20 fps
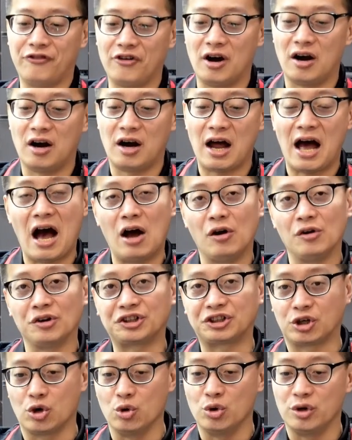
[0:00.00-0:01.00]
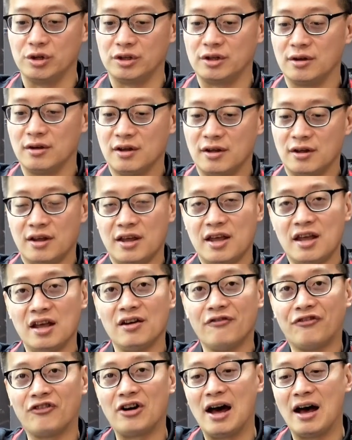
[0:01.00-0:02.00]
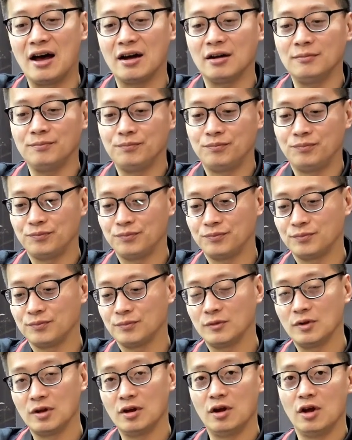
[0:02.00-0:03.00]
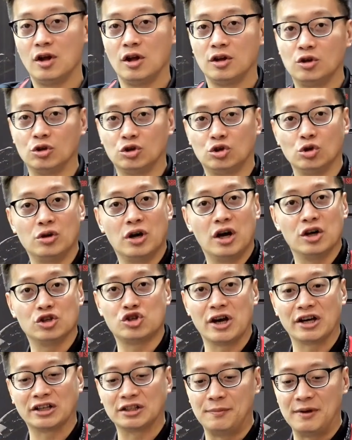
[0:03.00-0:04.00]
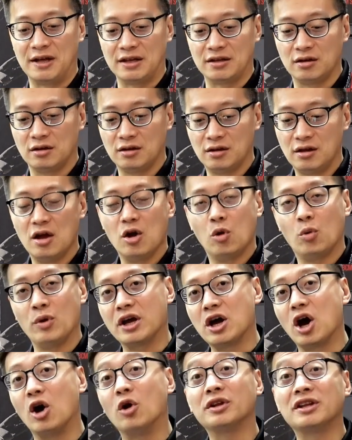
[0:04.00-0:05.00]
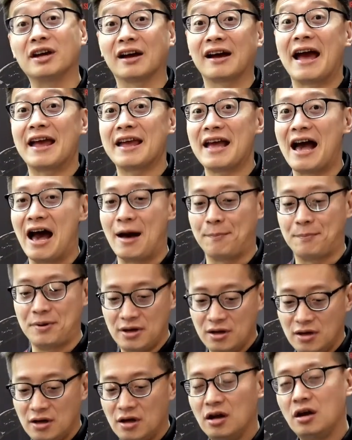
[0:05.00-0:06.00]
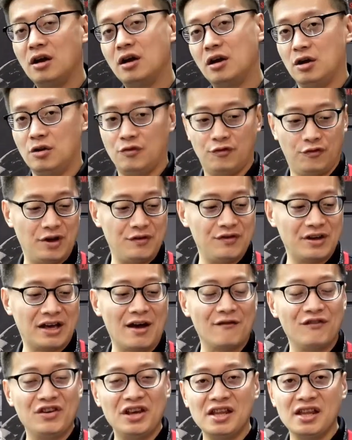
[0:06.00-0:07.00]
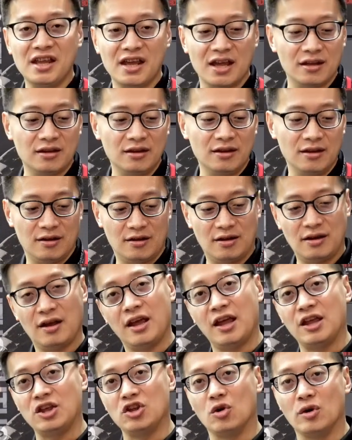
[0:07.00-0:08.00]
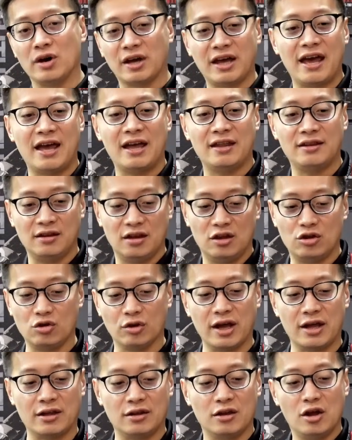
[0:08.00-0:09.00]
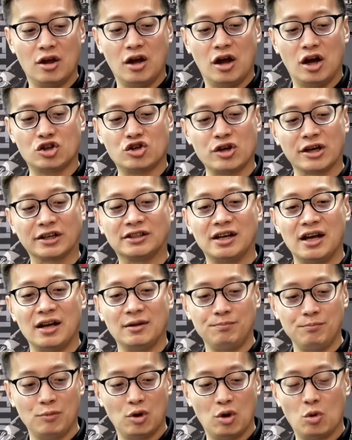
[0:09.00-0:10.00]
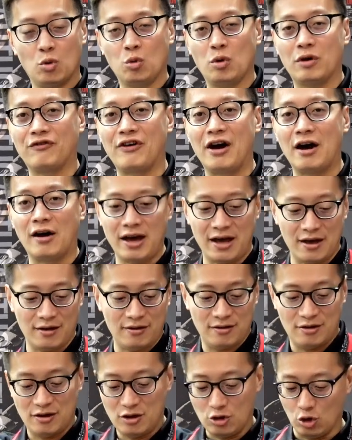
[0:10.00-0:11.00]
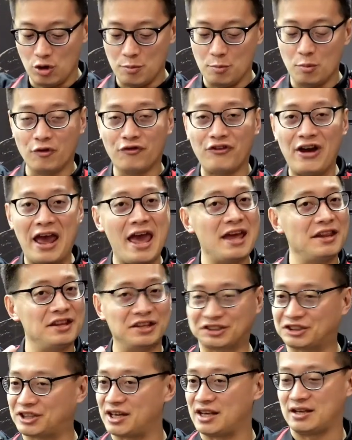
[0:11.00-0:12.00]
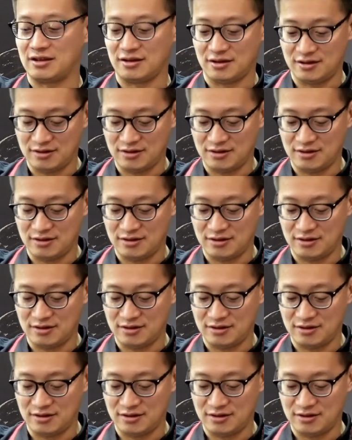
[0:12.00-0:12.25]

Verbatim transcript: uh, our screw in the front to do an adjustment. We call it a guide hub. Very convenient in your game, you can adjust them without remove anything.